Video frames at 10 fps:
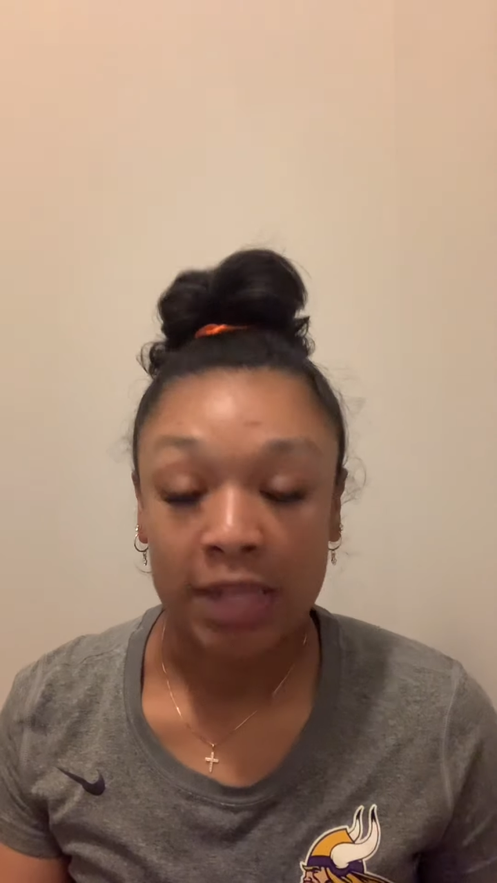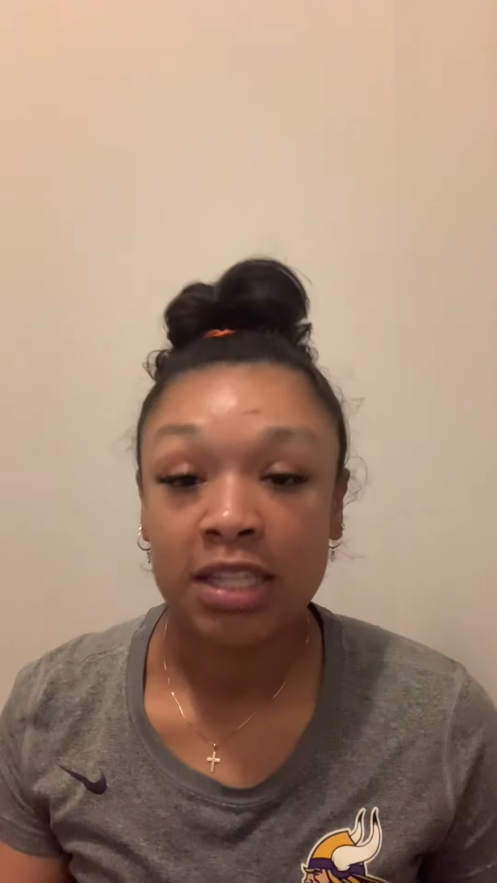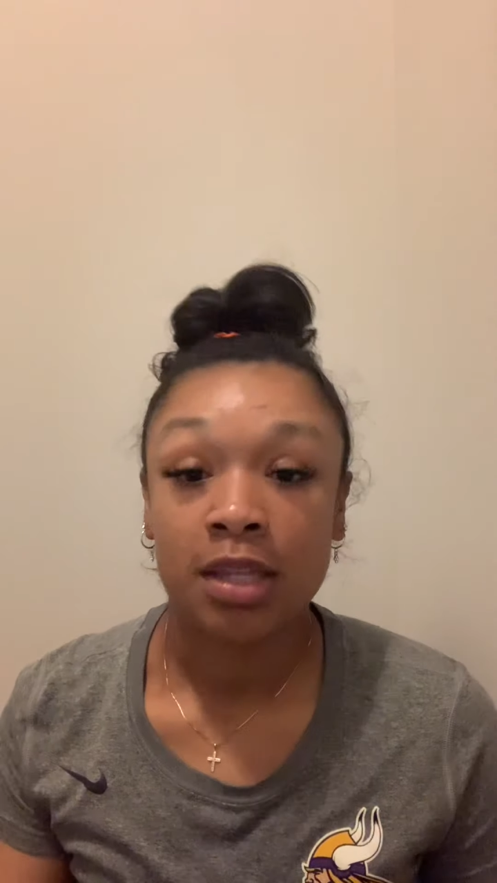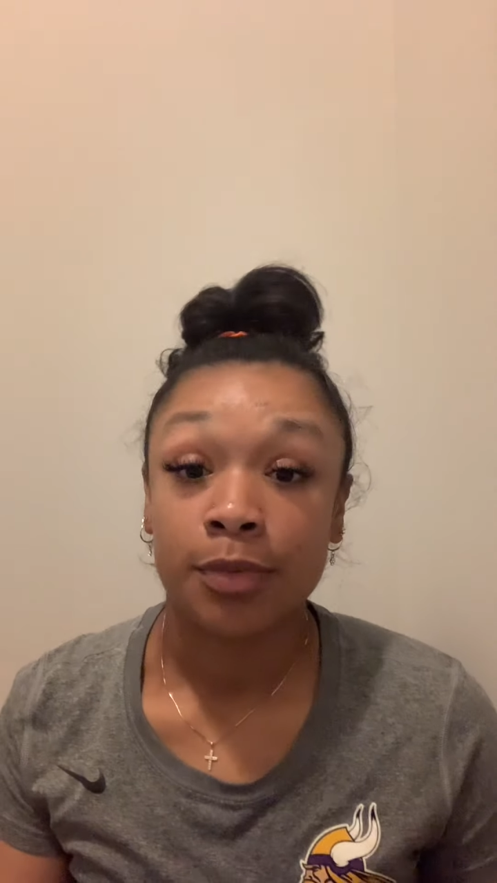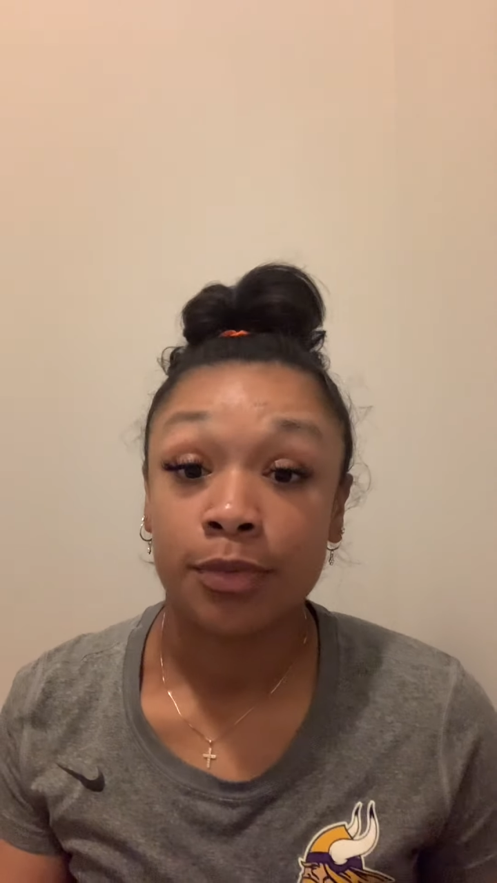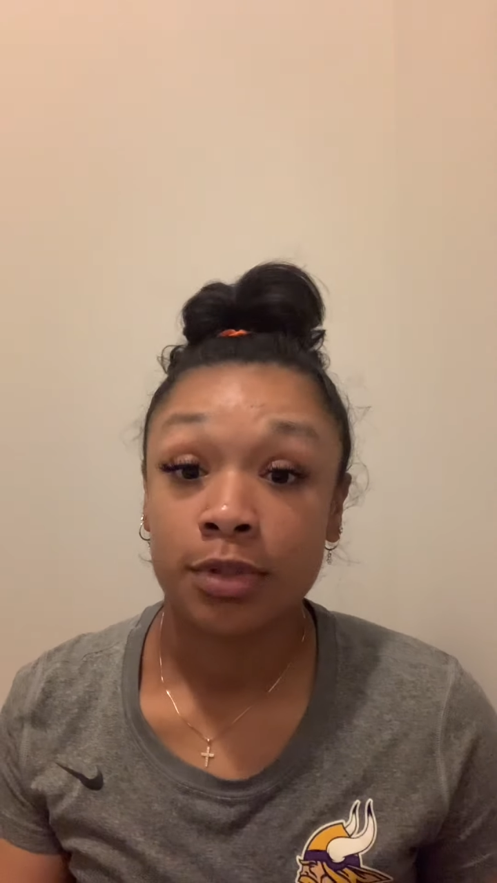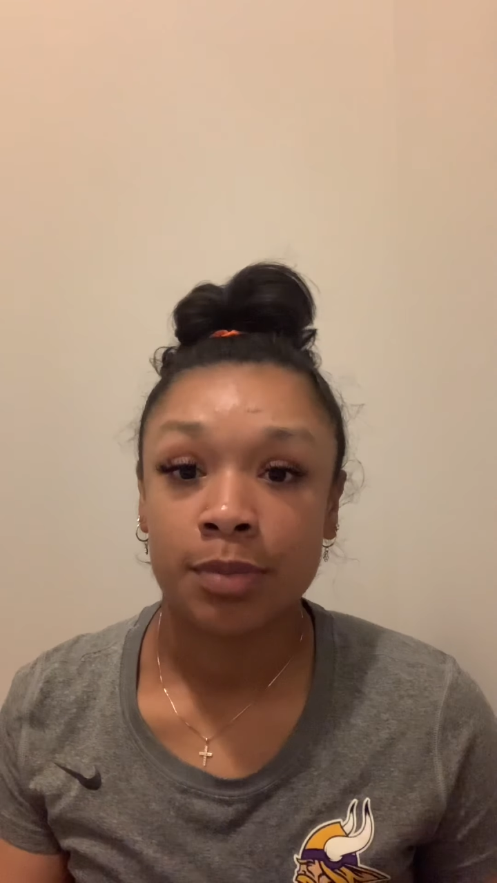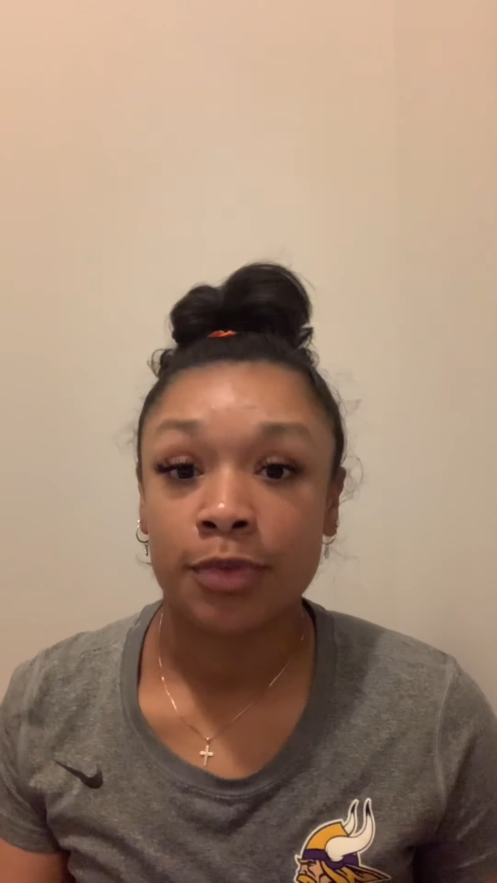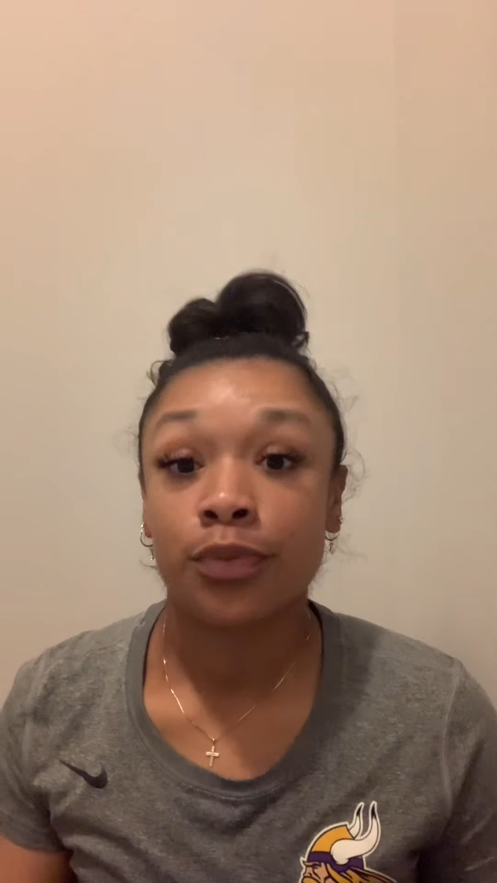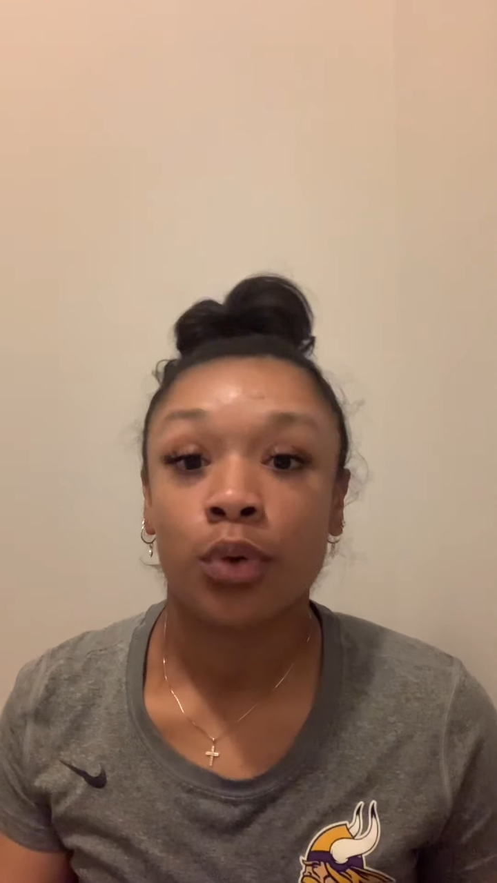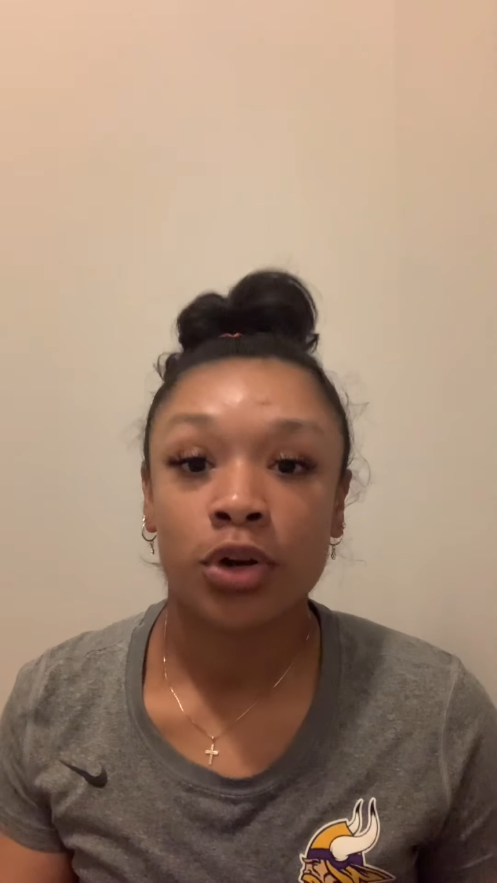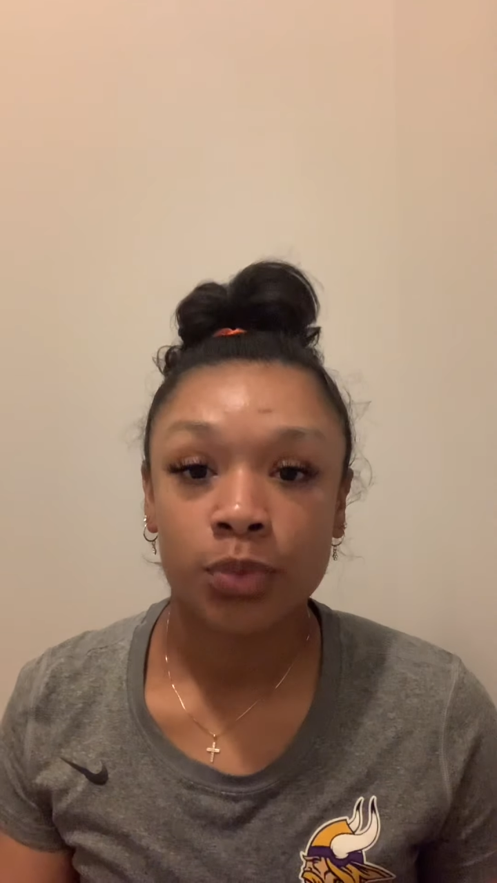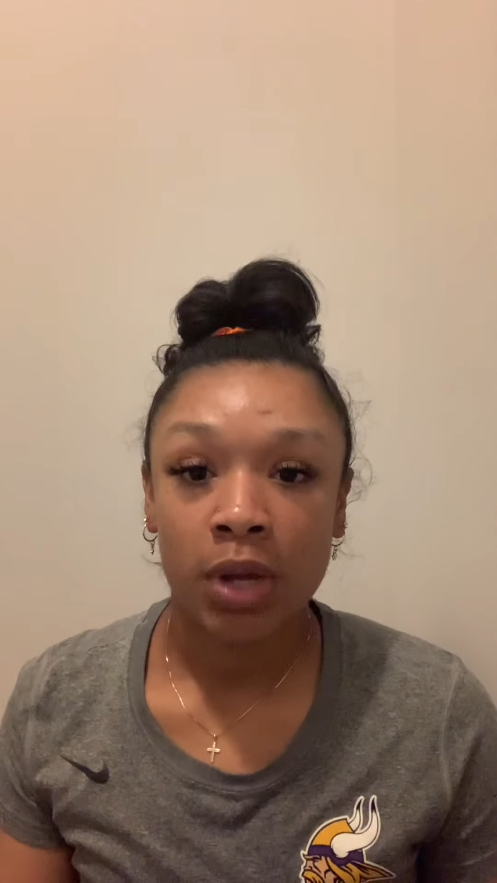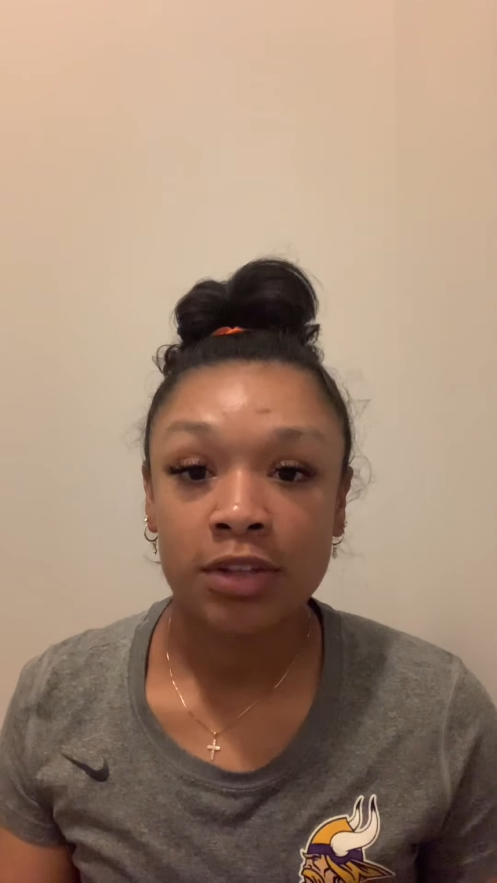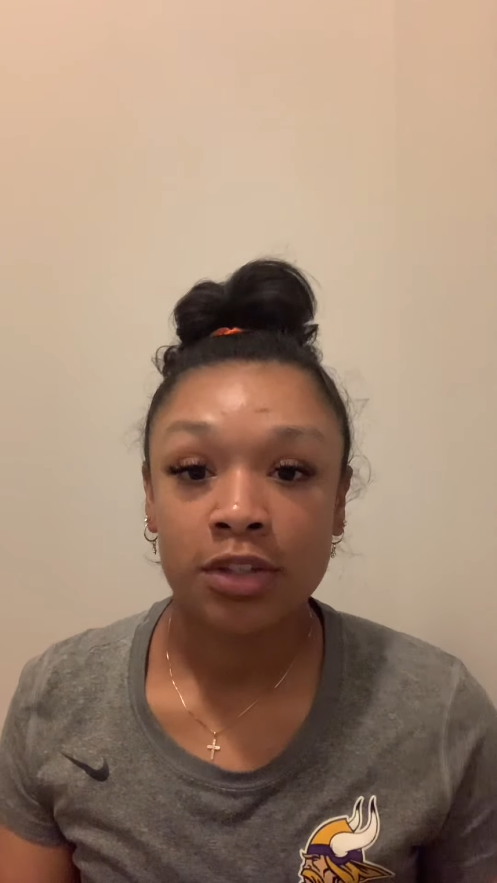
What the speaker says: did the before squats,